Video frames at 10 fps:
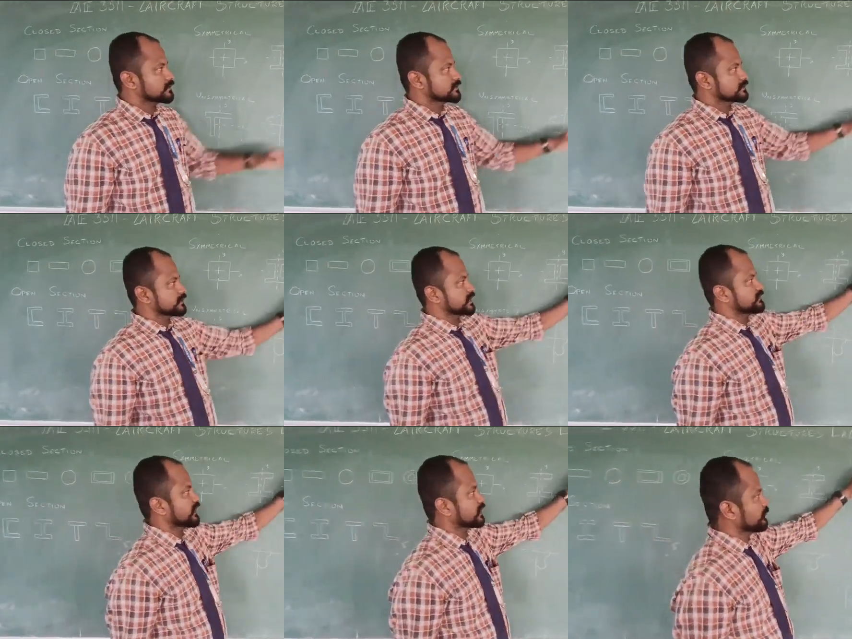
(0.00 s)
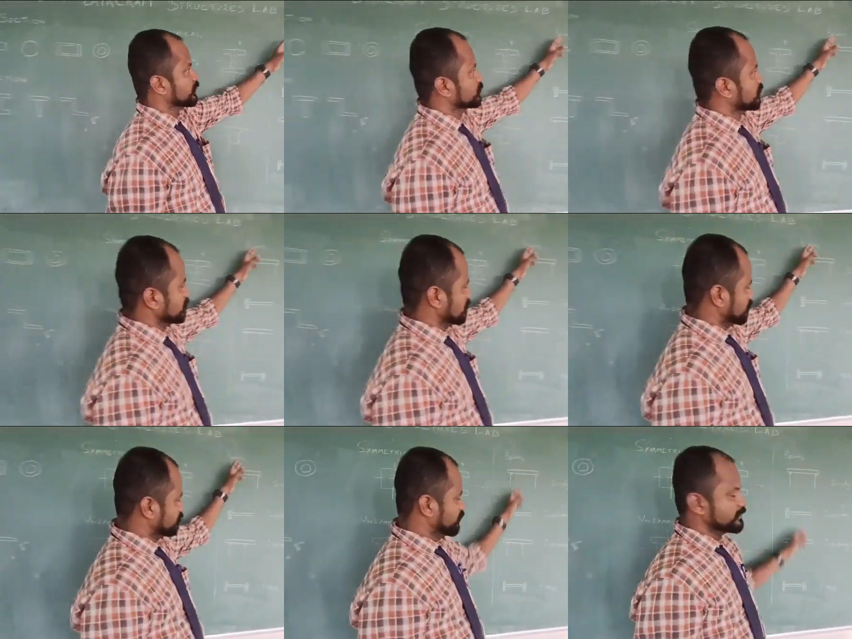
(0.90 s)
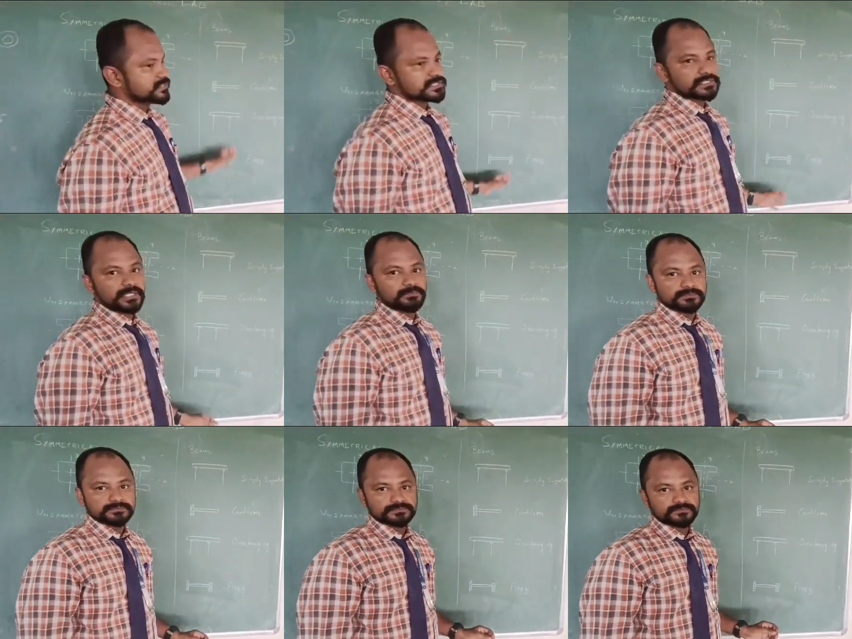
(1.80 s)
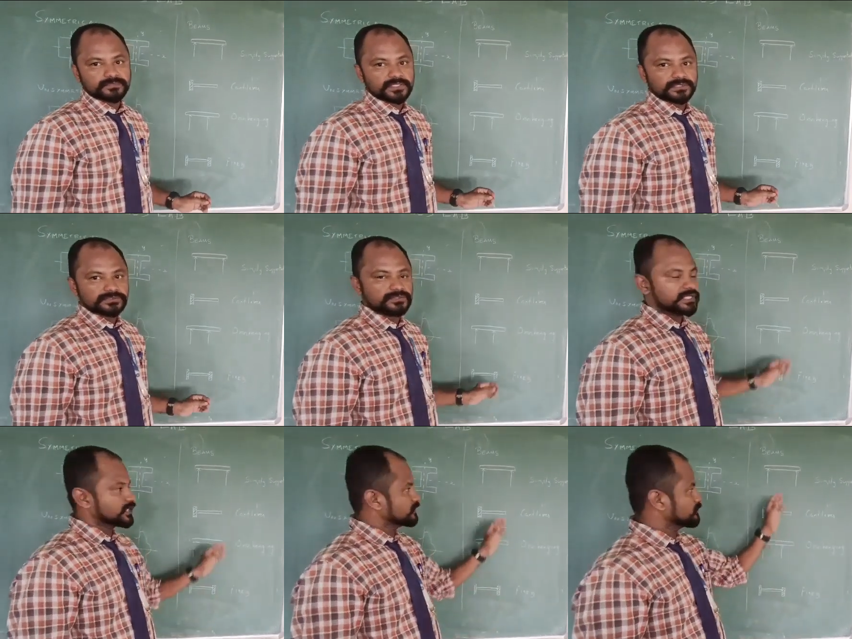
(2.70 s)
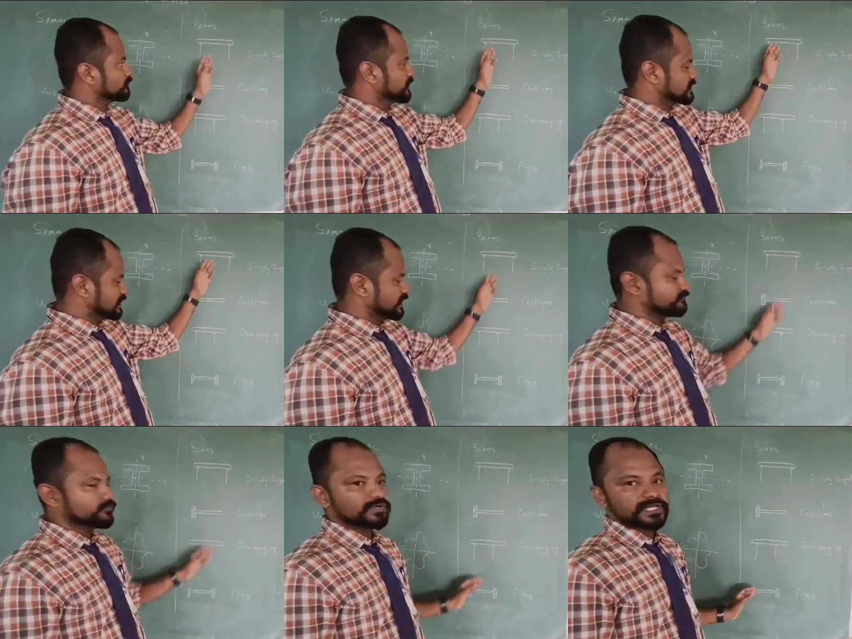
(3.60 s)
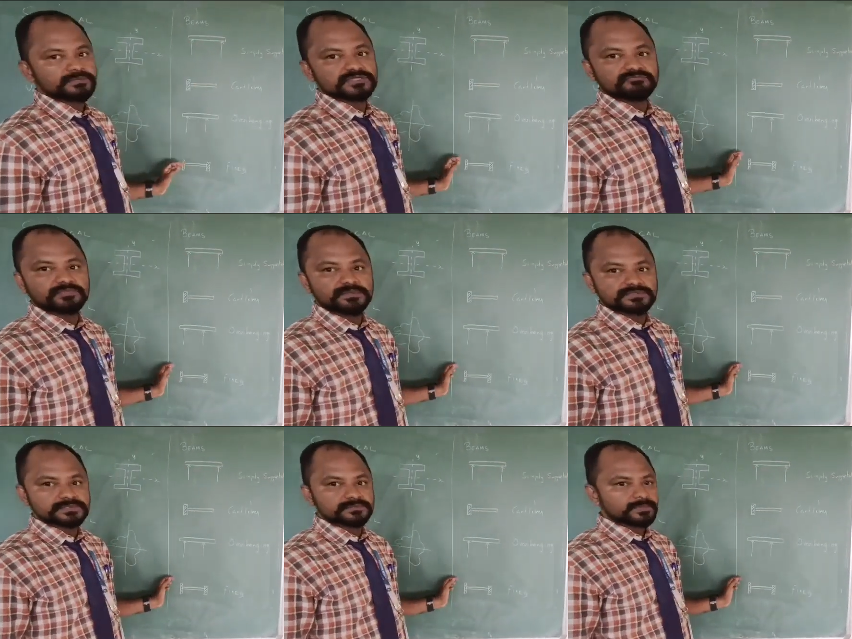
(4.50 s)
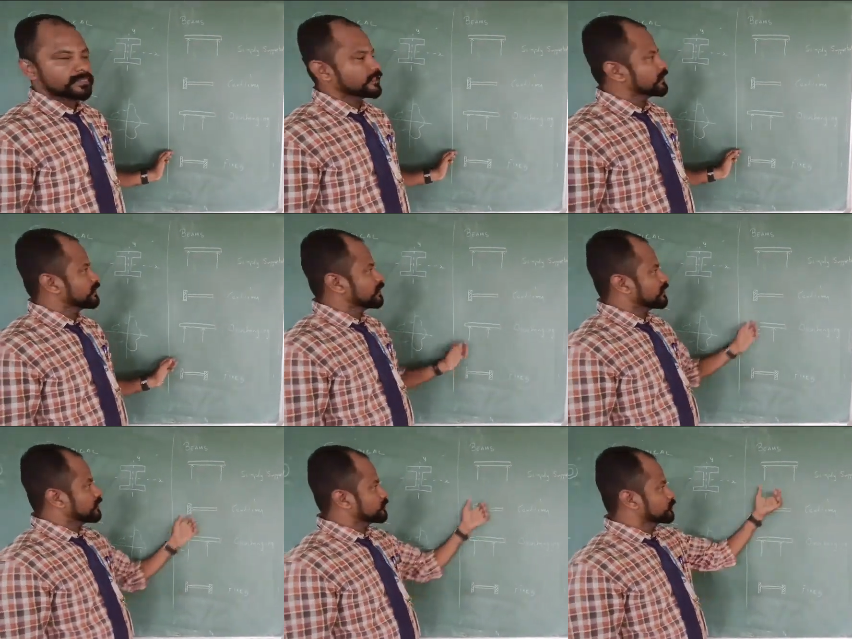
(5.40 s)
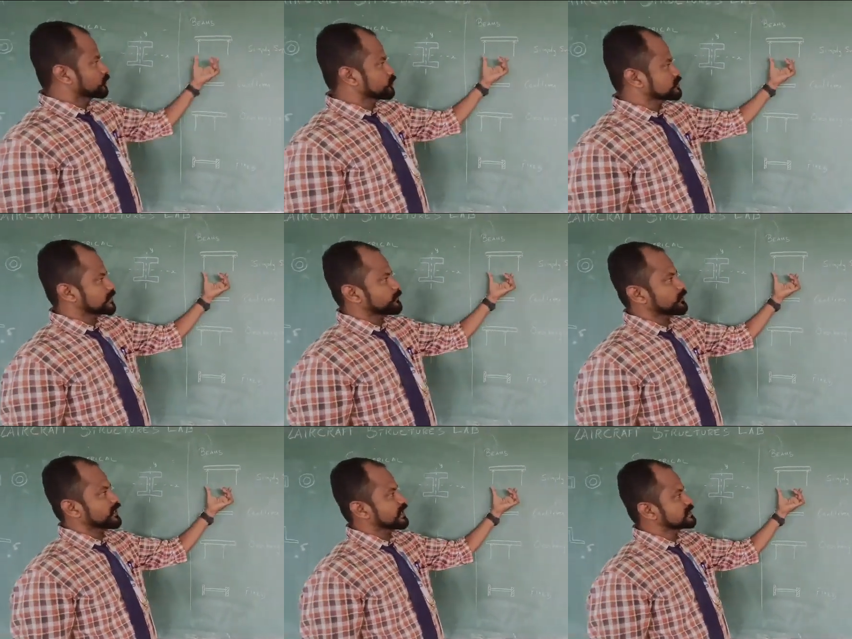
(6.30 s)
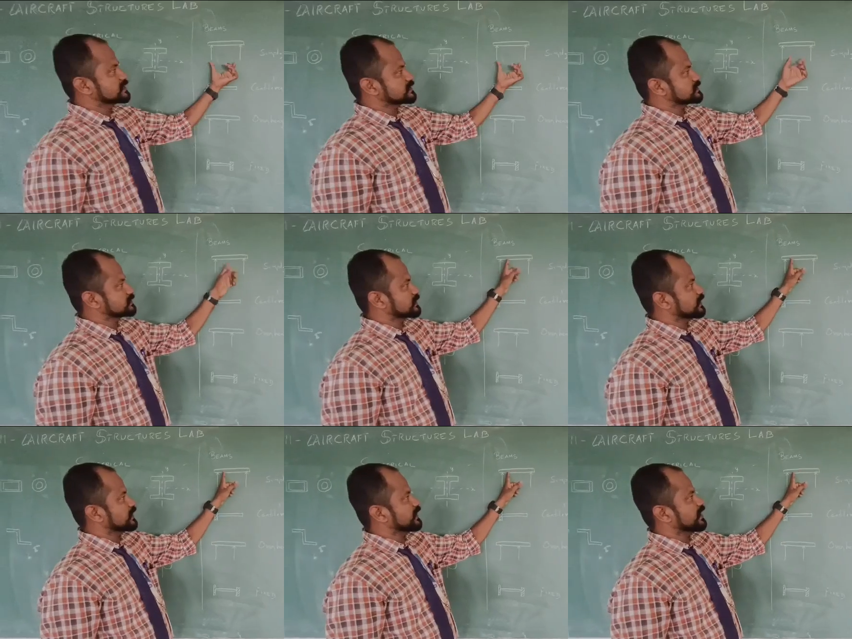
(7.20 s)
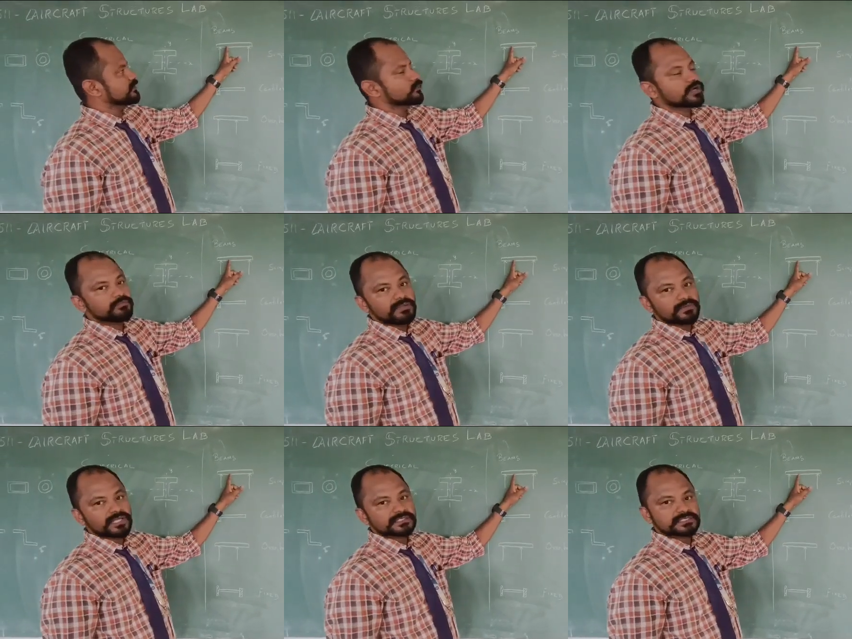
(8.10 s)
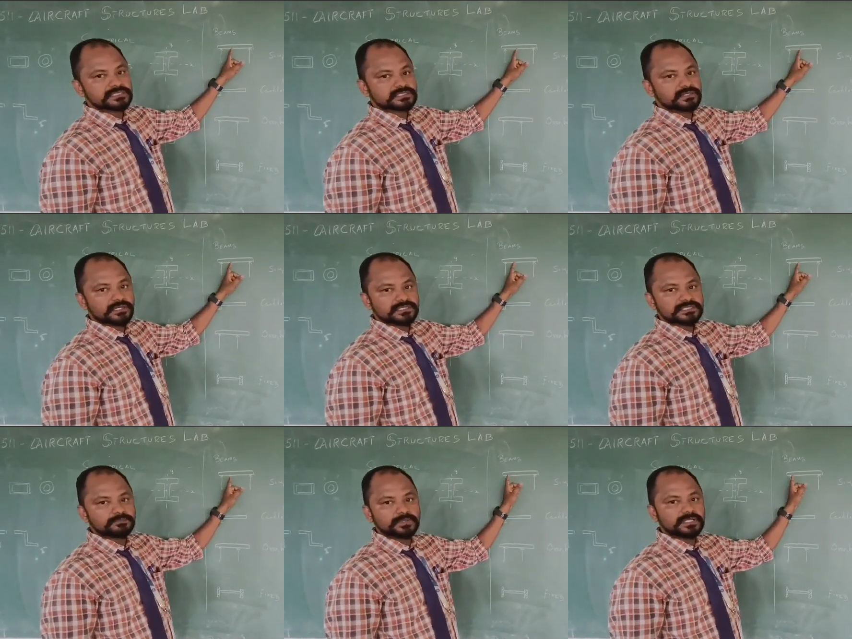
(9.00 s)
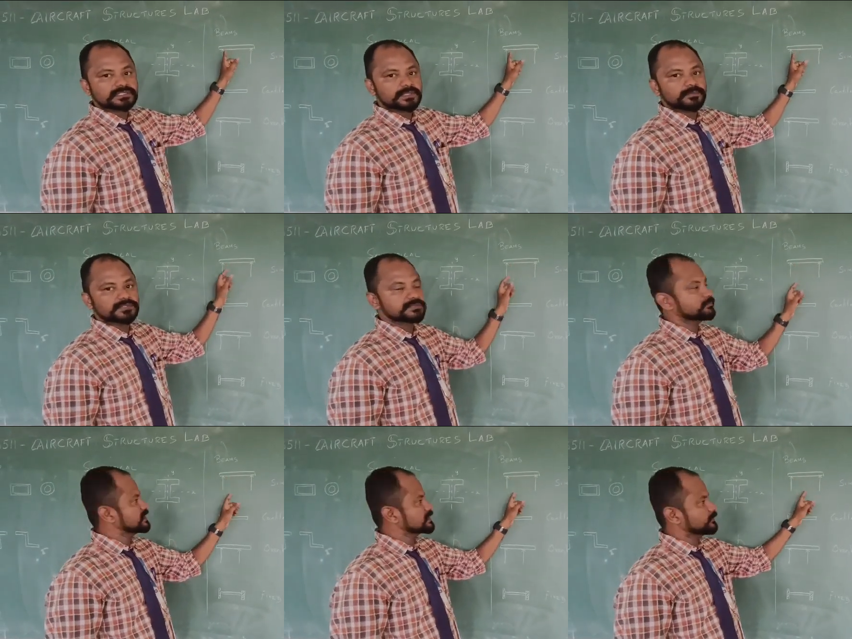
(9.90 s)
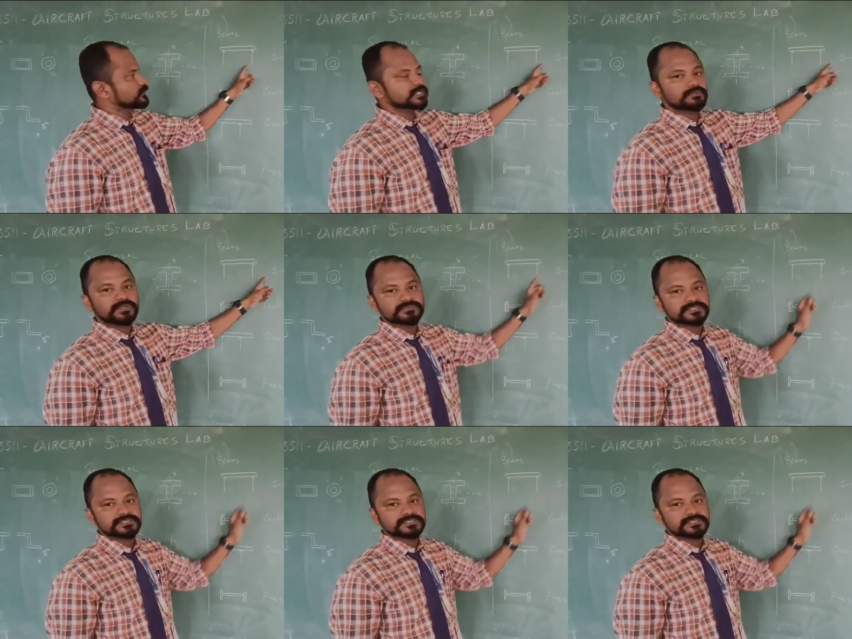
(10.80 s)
Next we are coming to the beams type. So there are basically four types of beams. Two supporting edges and having one beam like this is called simply supported beams.